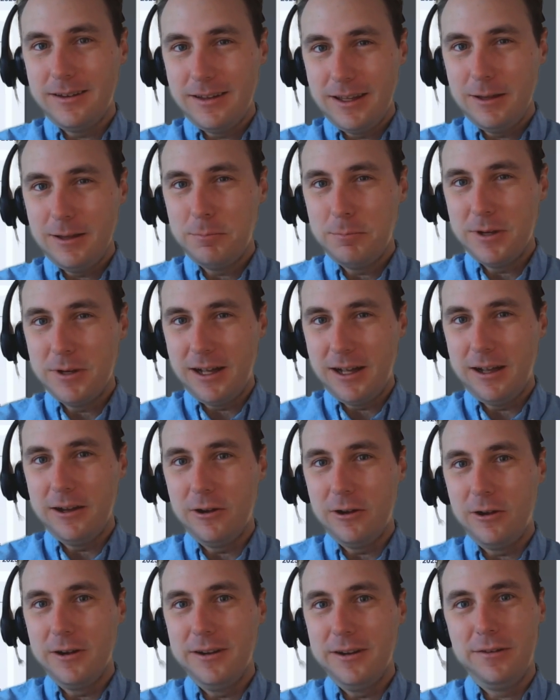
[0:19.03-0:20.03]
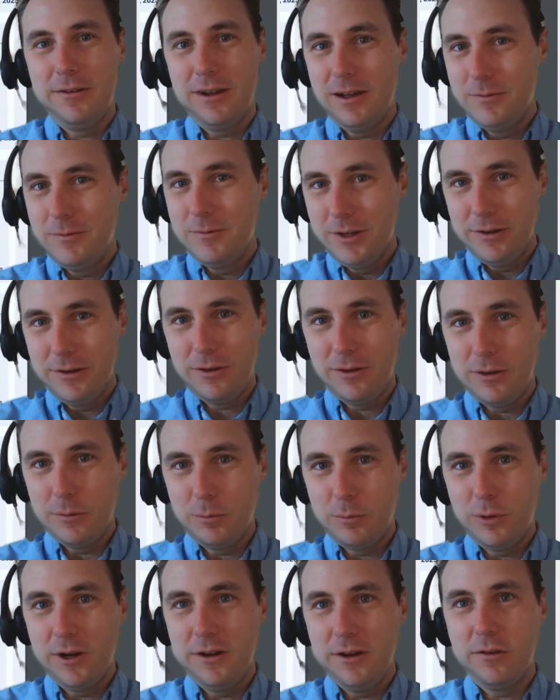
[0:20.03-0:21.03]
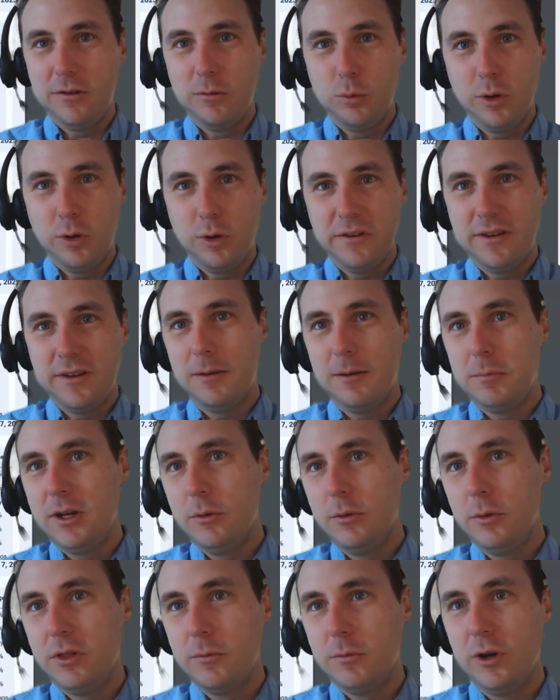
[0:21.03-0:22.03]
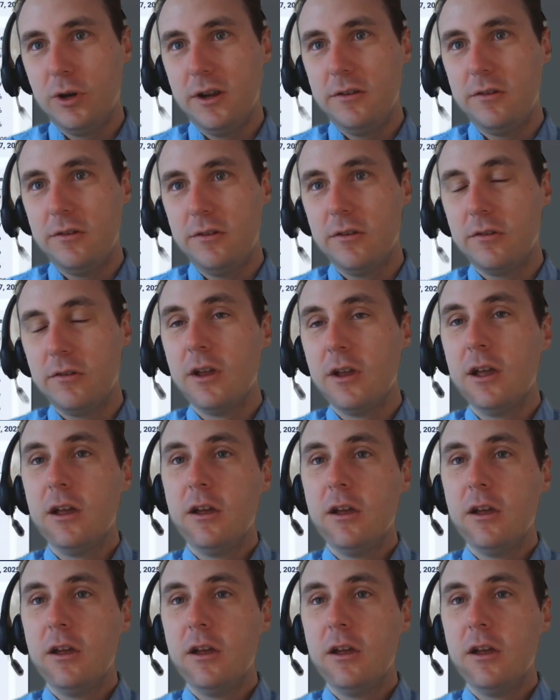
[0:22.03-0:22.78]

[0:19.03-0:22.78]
keep an eye on is obviously the prices, what's happening with the prices.